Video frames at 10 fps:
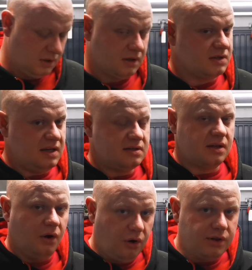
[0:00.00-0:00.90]
because these are
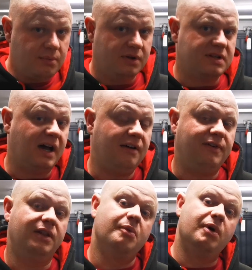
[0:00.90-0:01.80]
the only ones that I
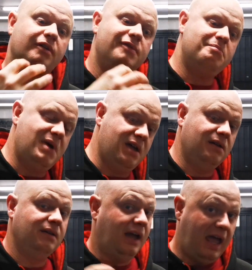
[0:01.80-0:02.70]
found that work for
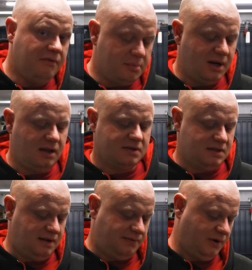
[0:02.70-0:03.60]
me. Everybody else is
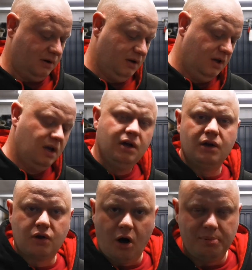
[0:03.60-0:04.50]
different.
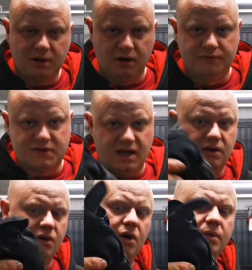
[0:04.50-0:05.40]
Copper gloves they're
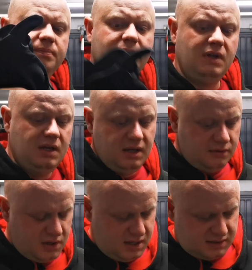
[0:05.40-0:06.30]
called.
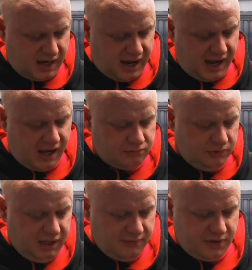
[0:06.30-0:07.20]
These are a
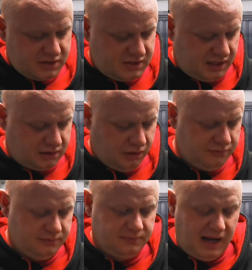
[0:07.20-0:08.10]
really versatile
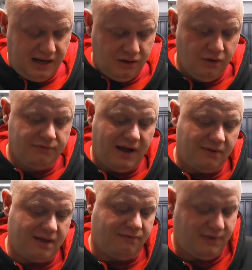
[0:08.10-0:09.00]
glove. I love
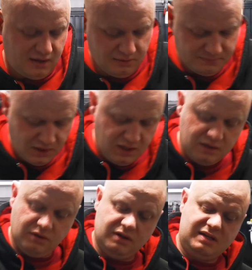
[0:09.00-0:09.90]
how they feel.
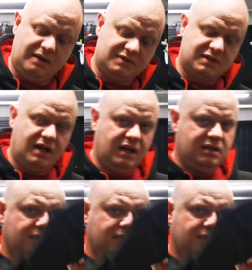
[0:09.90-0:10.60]
The only downside,